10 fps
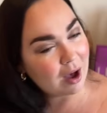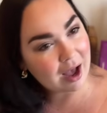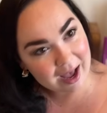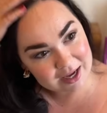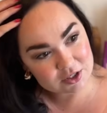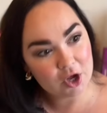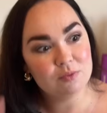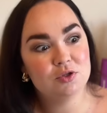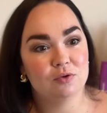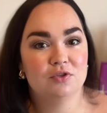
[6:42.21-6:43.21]
I had
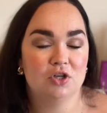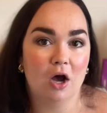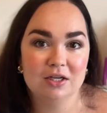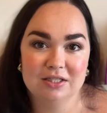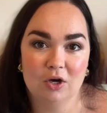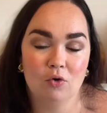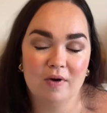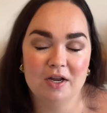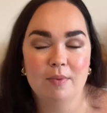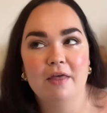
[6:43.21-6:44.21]
hoped to have started it
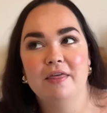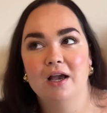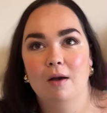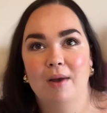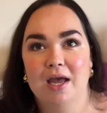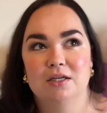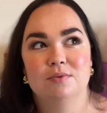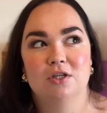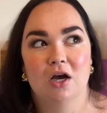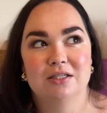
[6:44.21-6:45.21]
already, but I think I might end up
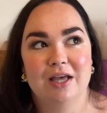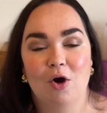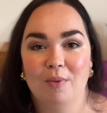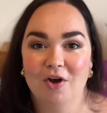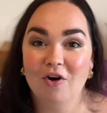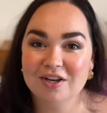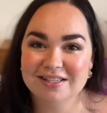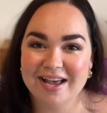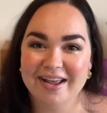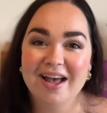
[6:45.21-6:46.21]
starting it on my holiday.
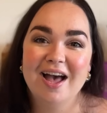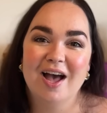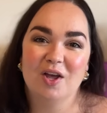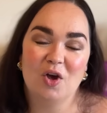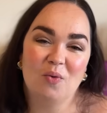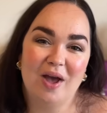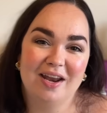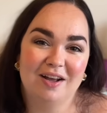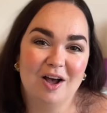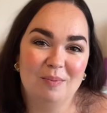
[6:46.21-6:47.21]
I go away
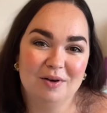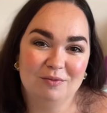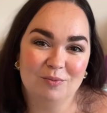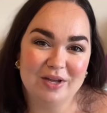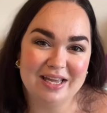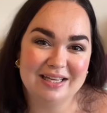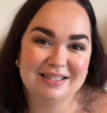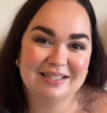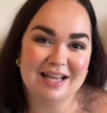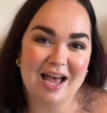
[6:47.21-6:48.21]
in a couple of
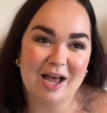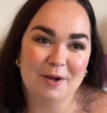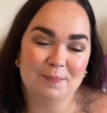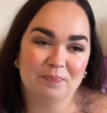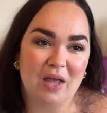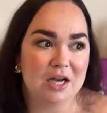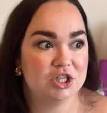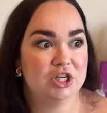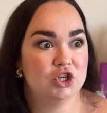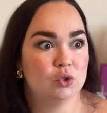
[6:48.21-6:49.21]
weeks,
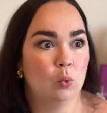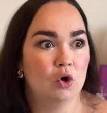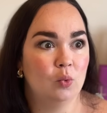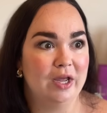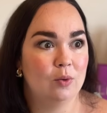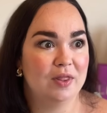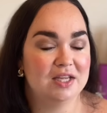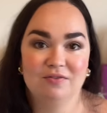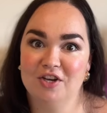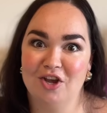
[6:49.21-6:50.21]
actually just 1 week when
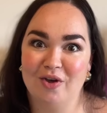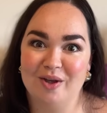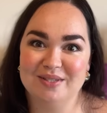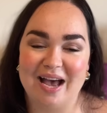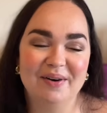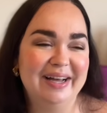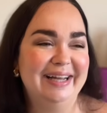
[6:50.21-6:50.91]
this video goes out.